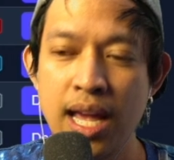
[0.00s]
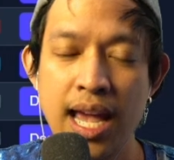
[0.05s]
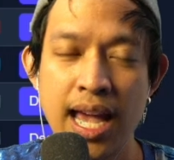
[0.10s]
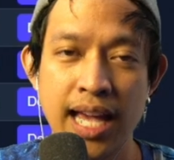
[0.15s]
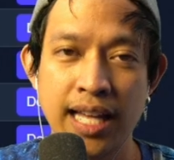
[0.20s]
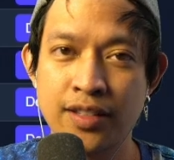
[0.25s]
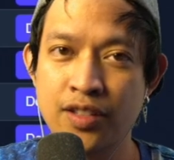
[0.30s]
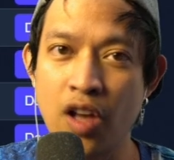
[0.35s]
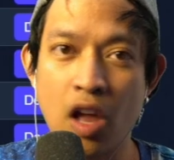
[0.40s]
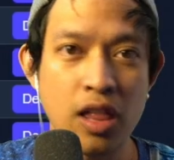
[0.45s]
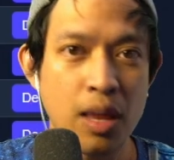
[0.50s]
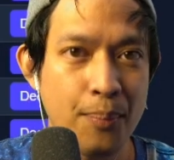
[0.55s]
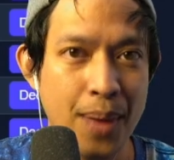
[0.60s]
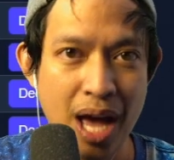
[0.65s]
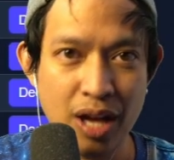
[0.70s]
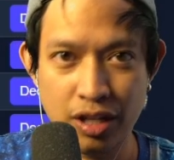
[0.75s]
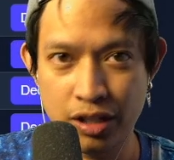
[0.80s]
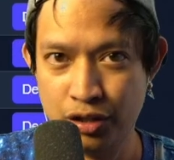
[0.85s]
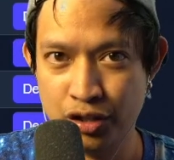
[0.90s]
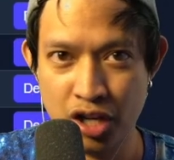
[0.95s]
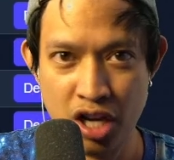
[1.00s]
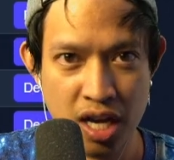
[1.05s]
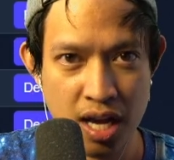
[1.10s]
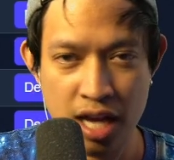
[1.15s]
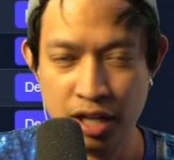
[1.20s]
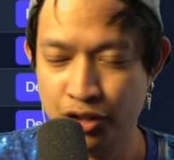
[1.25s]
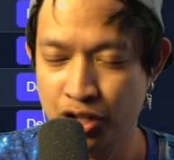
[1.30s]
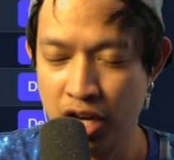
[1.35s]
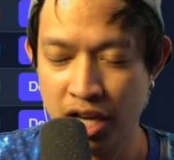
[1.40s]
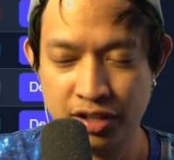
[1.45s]
it's all about
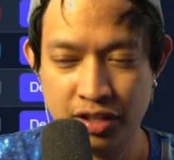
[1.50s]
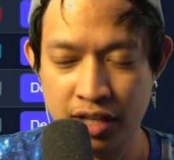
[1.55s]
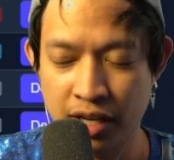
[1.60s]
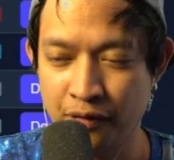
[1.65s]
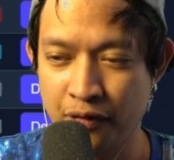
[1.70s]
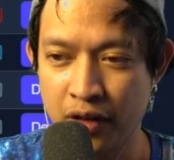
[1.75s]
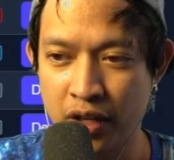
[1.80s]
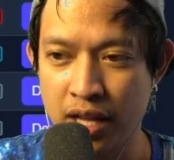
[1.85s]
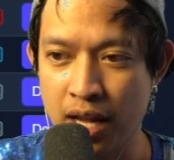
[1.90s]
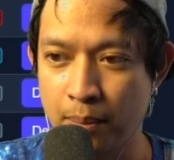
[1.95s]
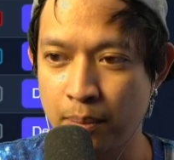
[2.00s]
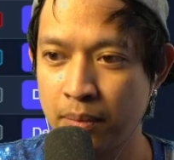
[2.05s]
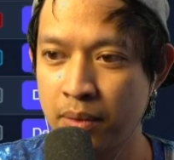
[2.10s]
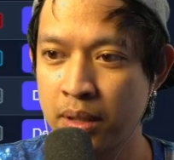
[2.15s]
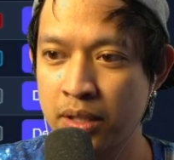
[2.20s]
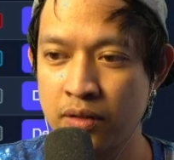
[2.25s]
adjusting for them.